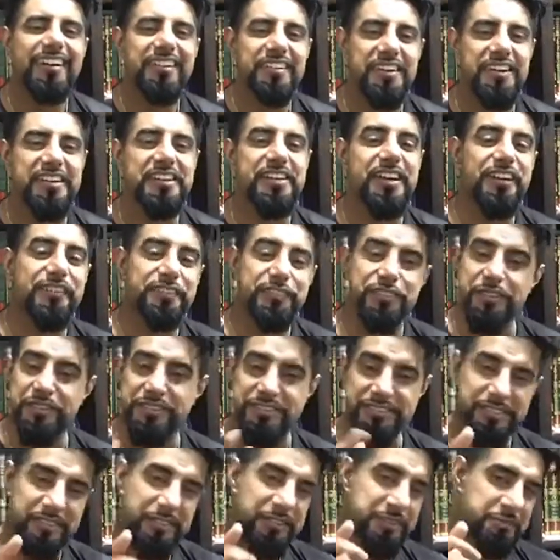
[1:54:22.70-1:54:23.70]
right, you have to
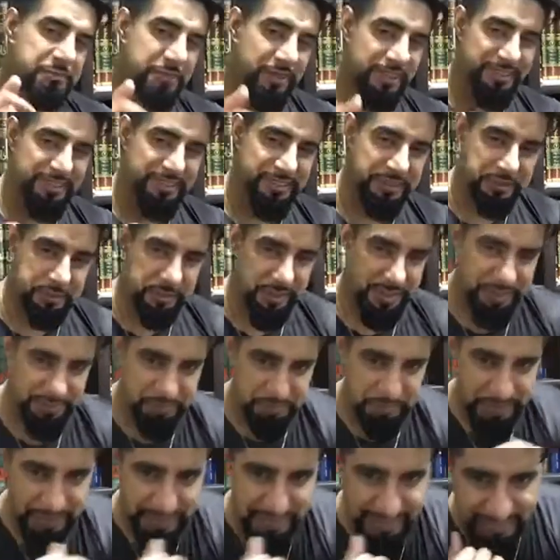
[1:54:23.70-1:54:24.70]
excuse my humor.
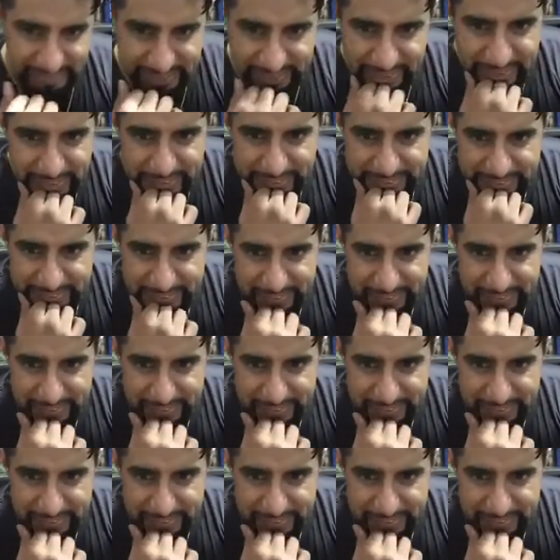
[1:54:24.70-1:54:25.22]
But, uh,